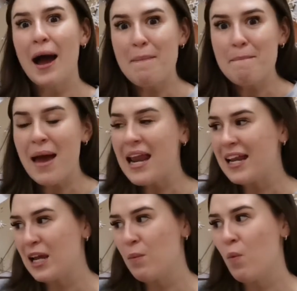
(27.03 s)
I
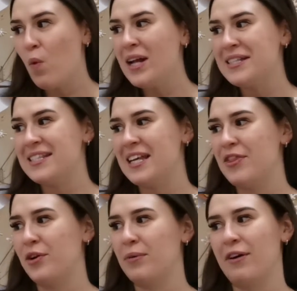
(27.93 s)
met him once,
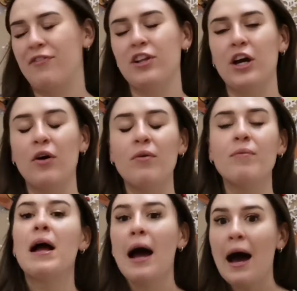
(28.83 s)
said the
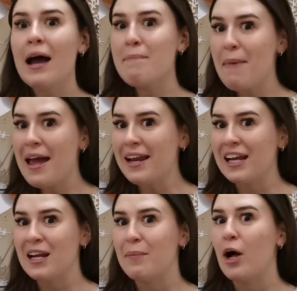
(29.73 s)
Gruffalo. I met
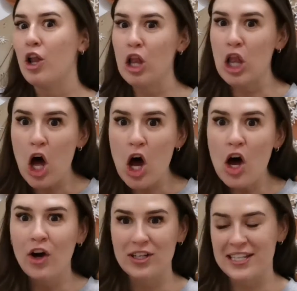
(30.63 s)
him a
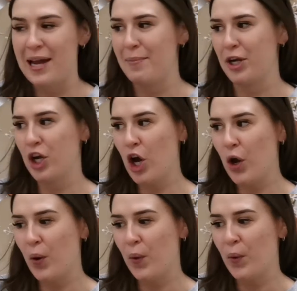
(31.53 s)
long time
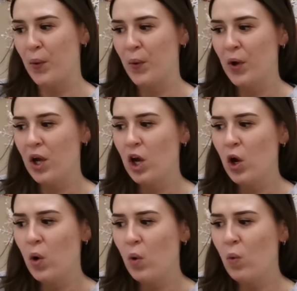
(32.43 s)
ago.
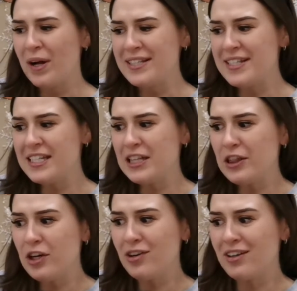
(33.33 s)
What does he
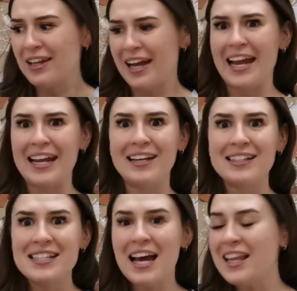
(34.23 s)
look
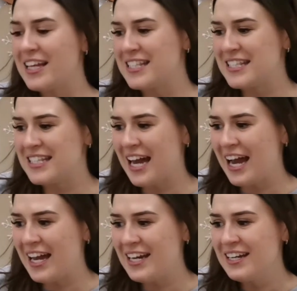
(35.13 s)
like? Tell us,
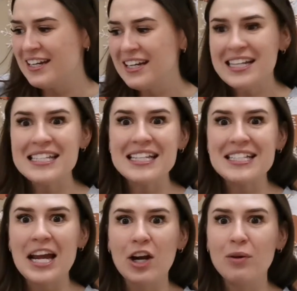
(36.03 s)
Dad. Is
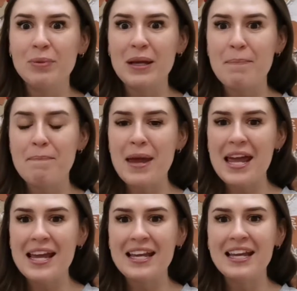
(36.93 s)
he terribly
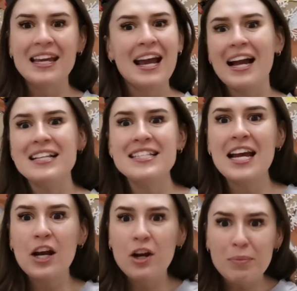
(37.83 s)
big and
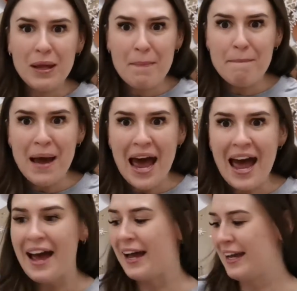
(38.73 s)
terribly
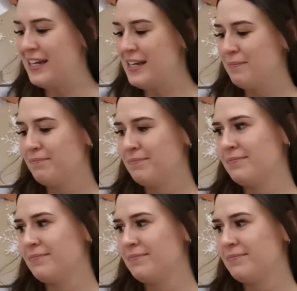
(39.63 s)
bad?